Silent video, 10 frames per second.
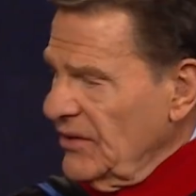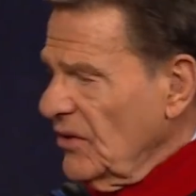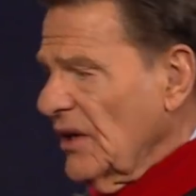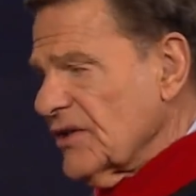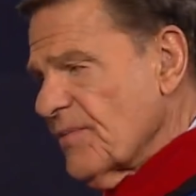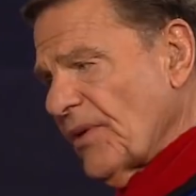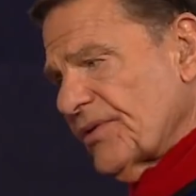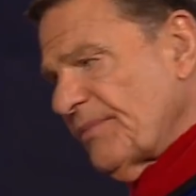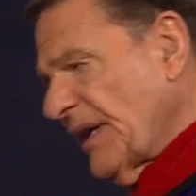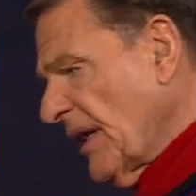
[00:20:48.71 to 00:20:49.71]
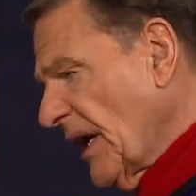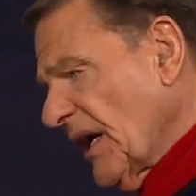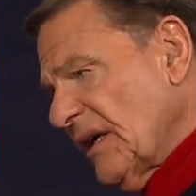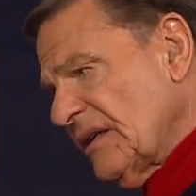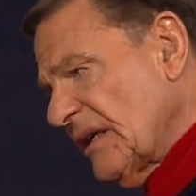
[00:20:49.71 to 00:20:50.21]
knew I was supposed to be
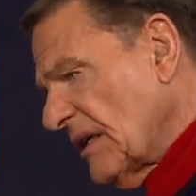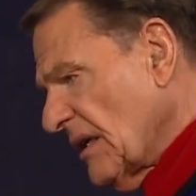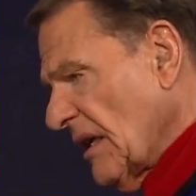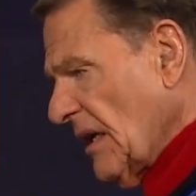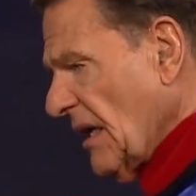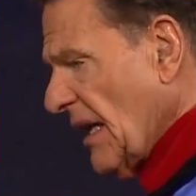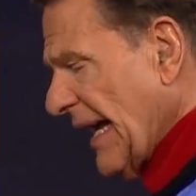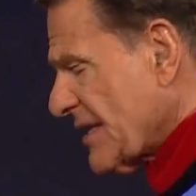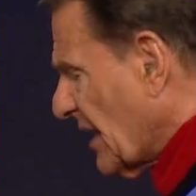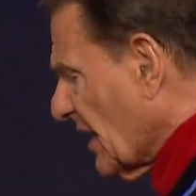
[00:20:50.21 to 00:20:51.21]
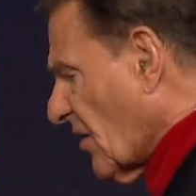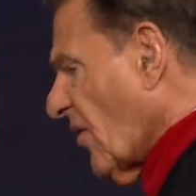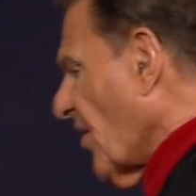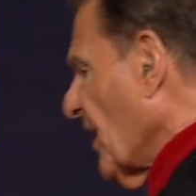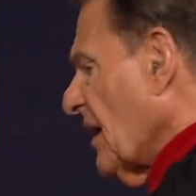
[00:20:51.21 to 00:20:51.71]
there. I said,
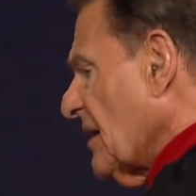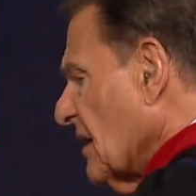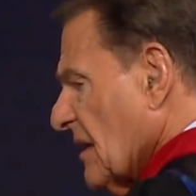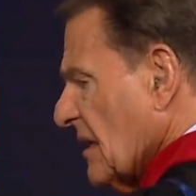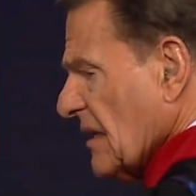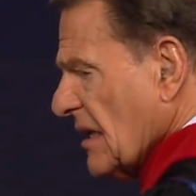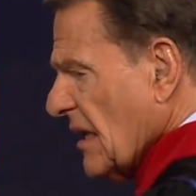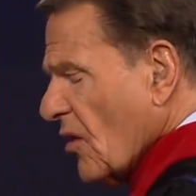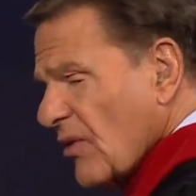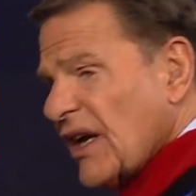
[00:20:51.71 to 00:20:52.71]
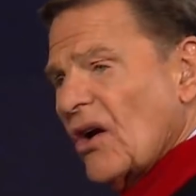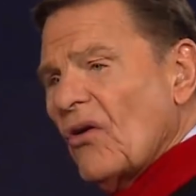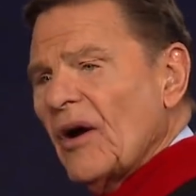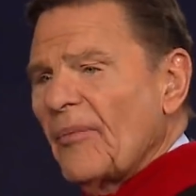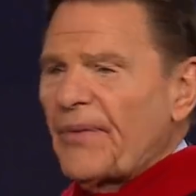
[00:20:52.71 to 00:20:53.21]
Gloria, we
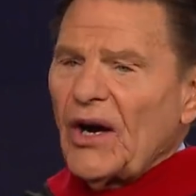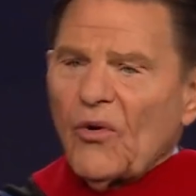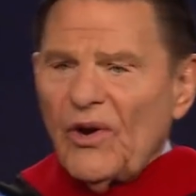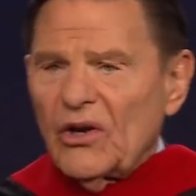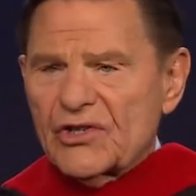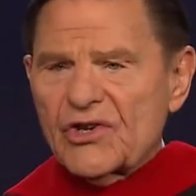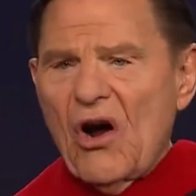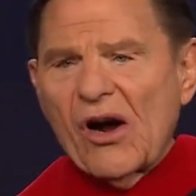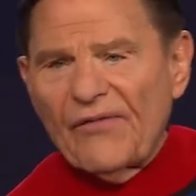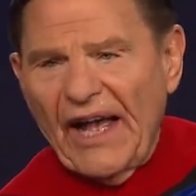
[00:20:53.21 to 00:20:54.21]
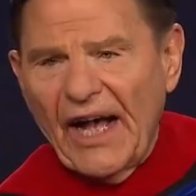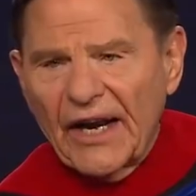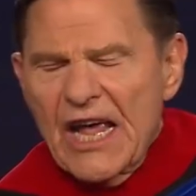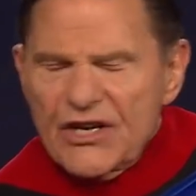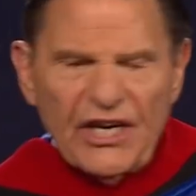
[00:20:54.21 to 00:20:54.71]
go up there, we'll starve
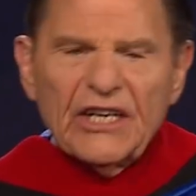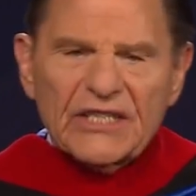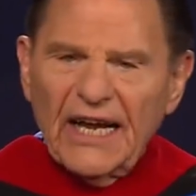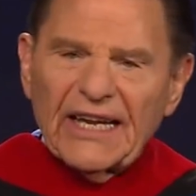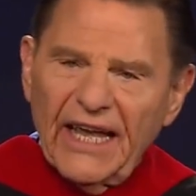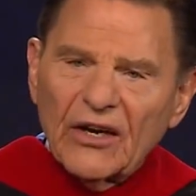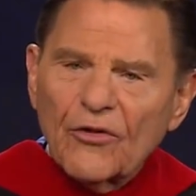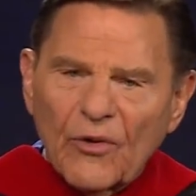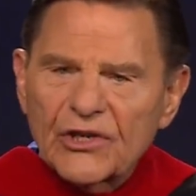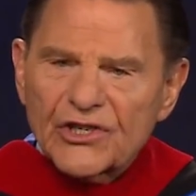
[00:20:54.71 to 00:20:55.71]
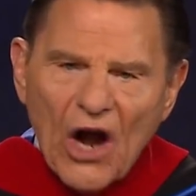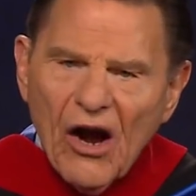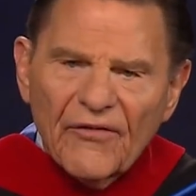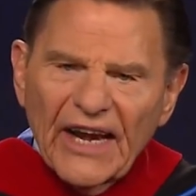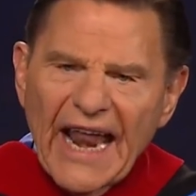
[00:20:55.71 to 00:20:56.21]
out. She said, Kenneth, we're
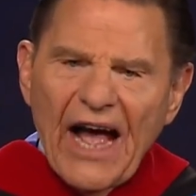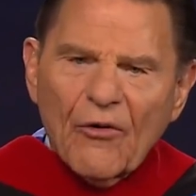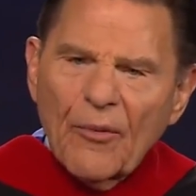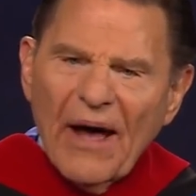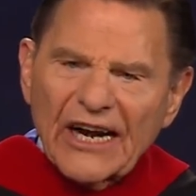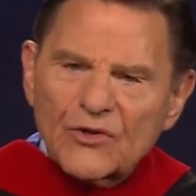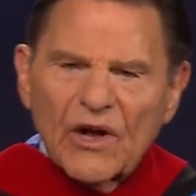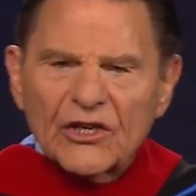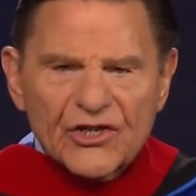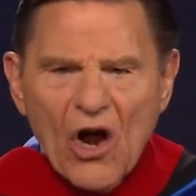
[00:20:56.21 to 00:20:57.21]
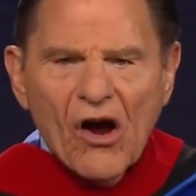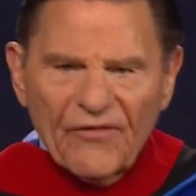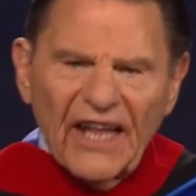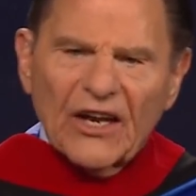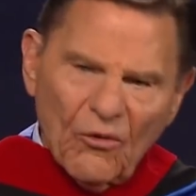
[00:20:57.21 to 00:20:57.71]
starving now. We might as well
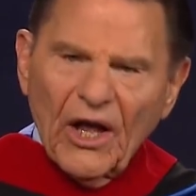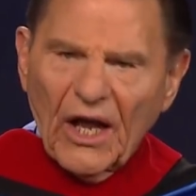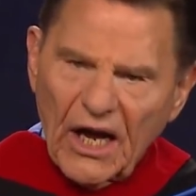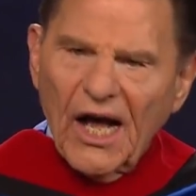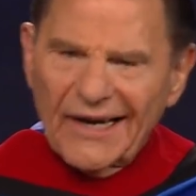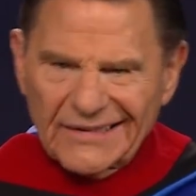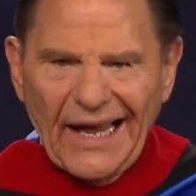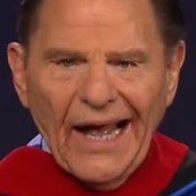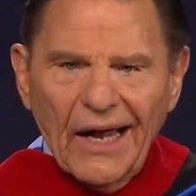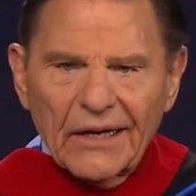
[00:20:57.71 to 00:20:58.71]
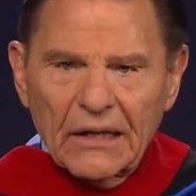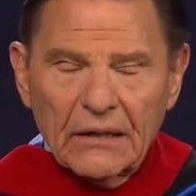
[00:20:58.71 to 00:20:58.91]
starve in the will of God as out.